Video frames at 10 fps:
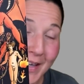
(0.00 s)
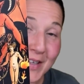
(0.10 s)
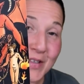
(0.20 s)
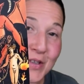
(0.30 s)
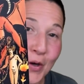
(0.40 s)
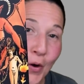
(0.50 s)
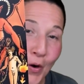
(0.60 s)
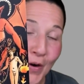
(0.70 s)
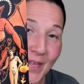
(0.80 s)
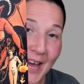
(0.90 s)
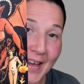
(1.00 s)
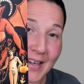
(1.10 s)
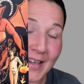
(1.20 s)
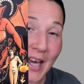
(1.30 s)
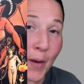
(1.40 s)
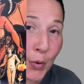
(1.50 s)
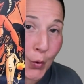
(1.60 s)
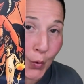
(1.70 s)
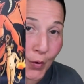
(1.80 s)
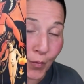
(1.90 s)
is the card that
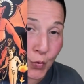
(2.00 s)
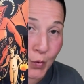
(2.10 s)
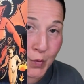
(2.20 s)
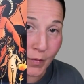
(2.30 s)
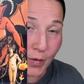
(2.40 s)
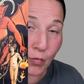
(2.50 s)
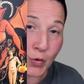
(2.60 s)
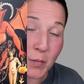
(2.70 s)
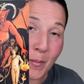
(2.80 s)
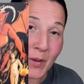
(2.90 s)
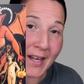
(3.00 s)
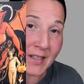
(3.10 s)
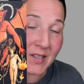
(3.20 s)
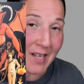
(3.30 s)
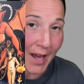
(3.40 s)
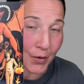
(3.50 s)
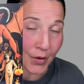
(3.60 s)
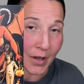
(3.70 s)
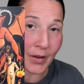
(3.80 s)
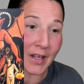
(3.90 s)
Capricorn rules over, ruled by planet
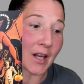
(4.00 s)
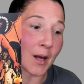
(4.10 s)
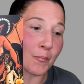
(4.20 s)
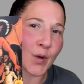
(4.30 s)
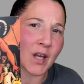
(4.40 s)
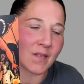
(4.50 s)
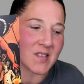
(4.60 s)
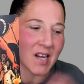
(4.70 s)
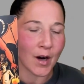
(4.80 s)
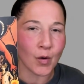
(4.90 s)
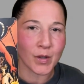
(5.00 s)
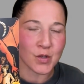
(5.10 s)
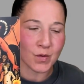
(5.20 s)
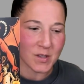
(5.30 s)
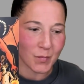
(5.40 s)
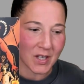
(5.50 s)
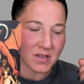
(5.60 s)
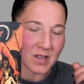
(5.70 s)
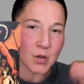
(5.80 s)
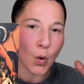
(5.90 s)
Saturn. Now, again, I'm bringing the tarot into this
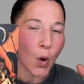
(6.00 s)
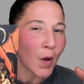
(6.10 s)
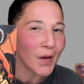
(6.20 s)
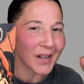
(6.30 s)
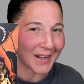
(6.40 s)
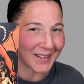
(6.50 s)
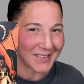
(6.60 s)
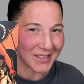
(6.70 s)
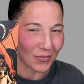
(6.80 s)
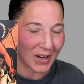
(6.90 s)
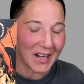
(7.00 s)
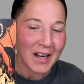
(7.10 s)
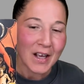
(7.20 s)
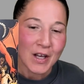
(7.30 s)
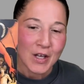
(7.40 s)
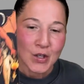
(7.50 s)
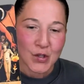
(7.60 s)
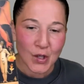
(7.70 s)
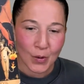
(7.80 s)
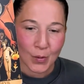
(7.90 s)
because it's all connected, right?
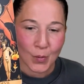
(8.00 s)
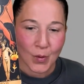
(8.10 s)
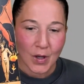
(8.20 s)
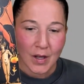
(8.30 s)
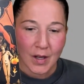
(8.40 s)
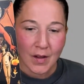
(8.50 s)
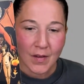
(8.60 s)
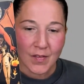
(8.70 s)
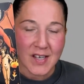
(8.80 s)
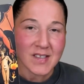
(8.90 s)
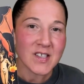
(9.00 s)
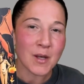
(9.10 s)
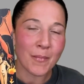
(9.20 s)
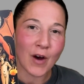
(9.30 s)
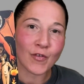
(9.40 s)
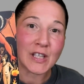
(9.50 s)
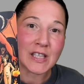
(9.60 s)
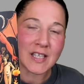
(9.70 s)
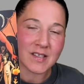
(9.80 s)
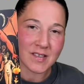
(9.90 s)
So this is about
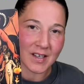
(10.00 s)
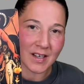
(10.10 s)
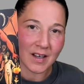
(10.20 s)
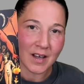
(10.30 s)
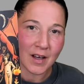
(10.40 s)
releasing